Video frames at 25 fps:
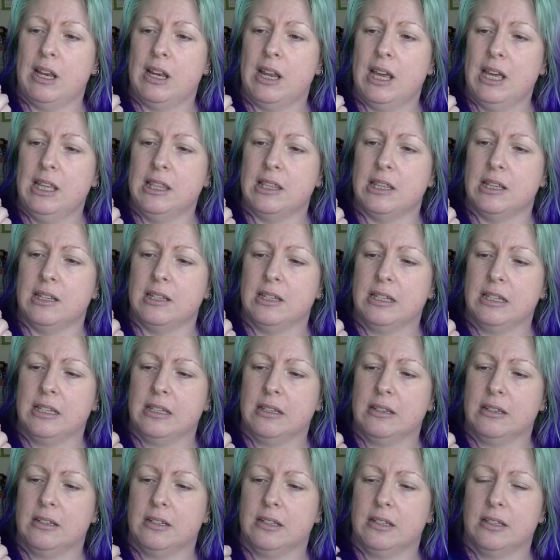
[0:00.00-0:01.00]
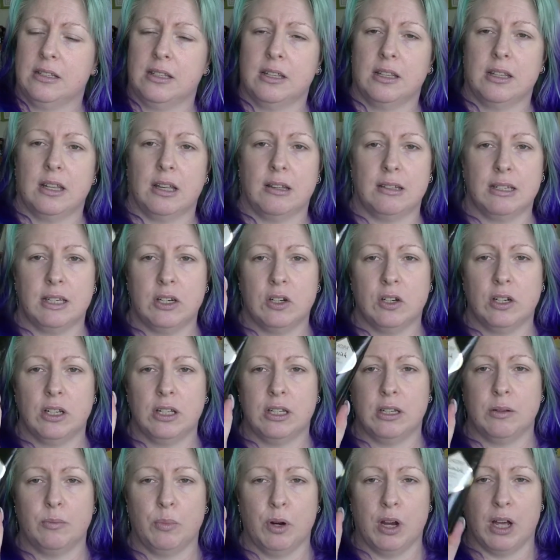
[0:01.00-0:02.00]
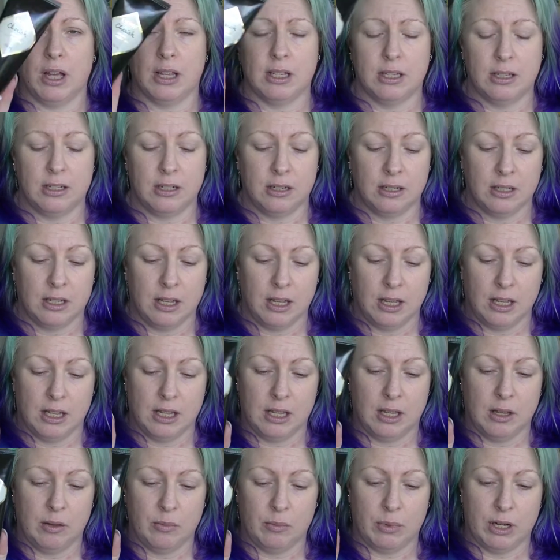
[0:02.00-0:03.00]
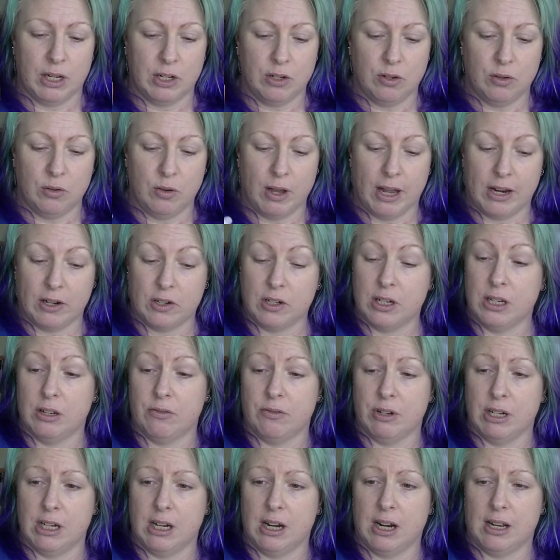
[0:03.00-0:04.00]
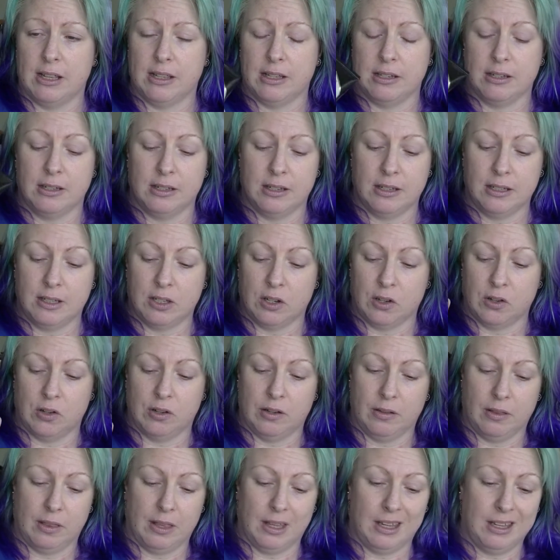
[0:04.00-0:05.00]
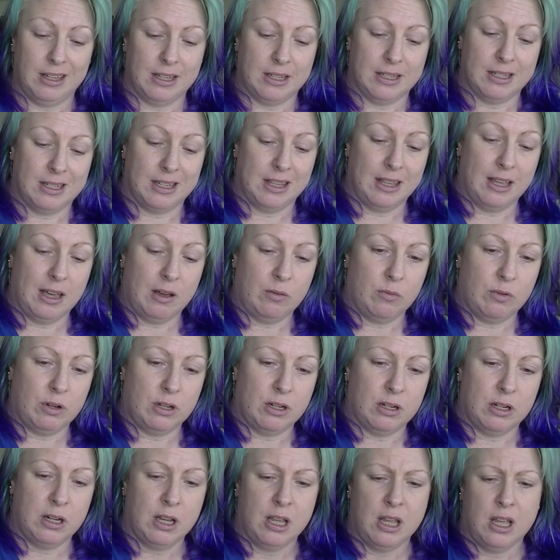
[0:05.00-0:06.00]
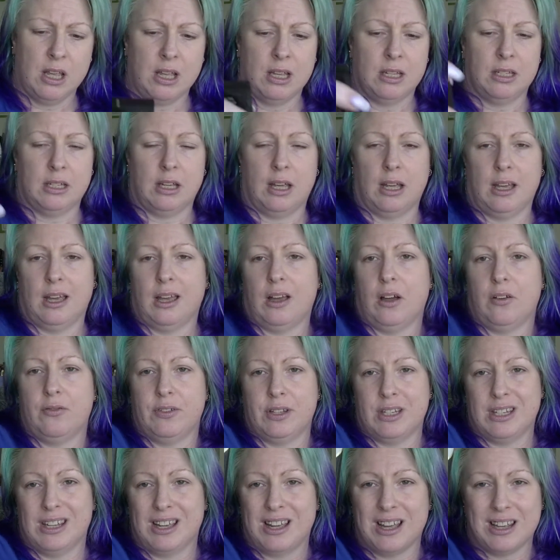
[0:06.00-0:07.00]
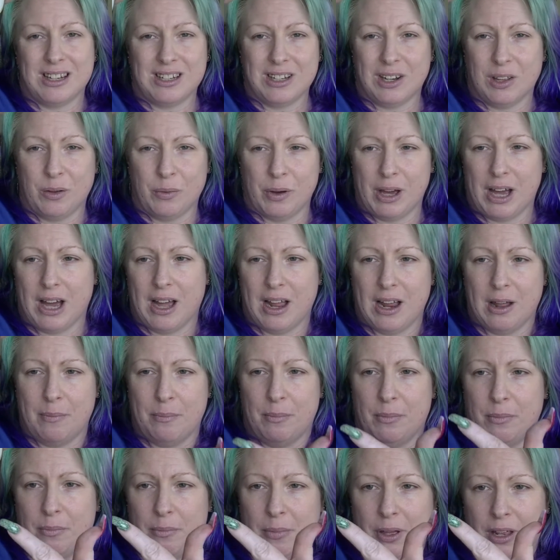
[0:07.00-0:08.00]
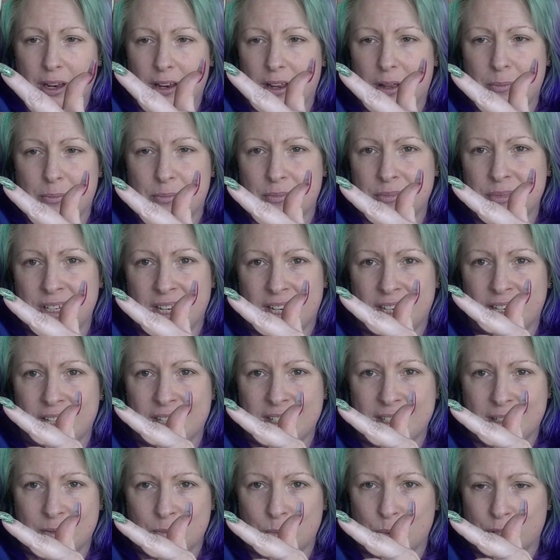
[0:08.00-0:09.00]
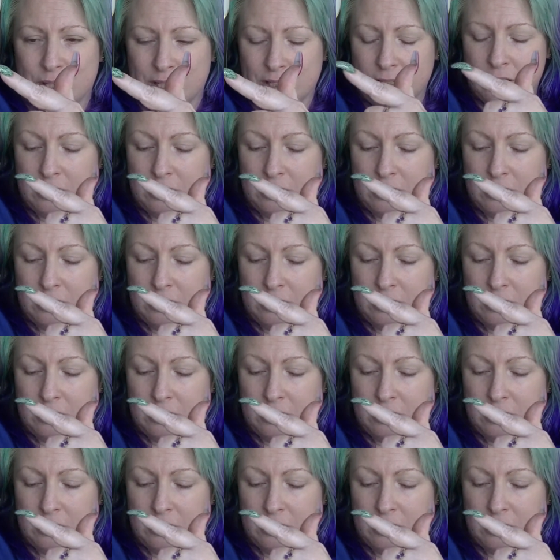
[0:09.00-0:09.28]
like this. I was actually surprised, but I do actually really like this. So that is that one. So obviously I can't tell you where I am, but I'm down here somewhere.